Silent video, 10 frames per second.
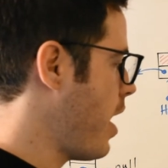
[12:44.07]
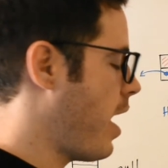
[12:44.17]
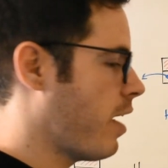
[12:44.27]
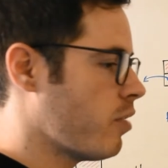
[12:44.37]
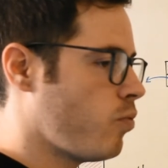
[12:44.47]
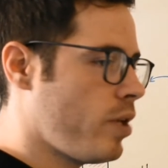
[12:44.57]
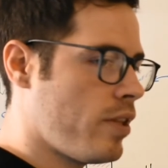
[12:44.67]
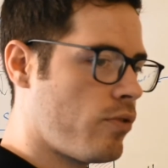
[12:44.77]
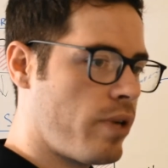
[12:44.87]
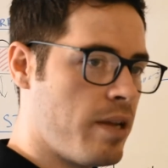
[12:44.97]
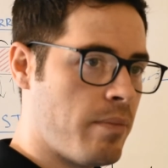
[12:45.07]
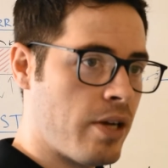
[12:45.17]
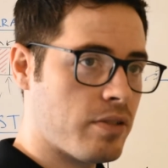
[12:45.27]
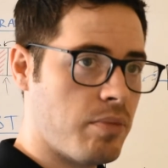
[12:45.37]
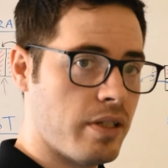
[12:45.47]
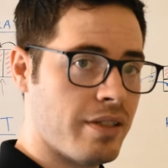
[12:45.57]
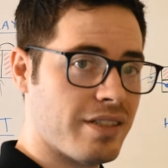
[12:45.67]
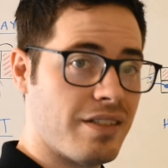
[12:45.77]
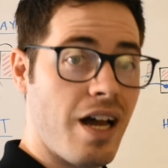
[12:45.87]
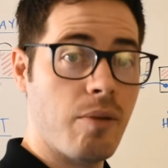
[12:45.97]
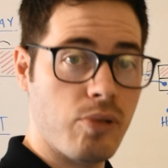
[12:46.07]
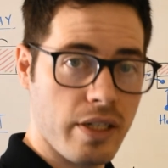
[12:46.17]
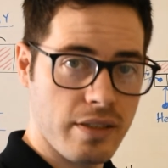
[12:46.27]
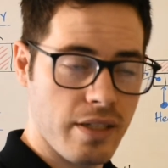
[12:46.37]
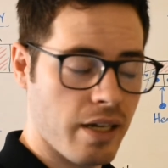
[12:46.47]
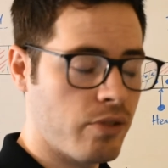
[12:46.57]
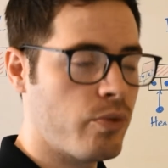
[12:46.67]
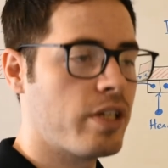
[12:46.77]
And when the right mouse button is not pressed down,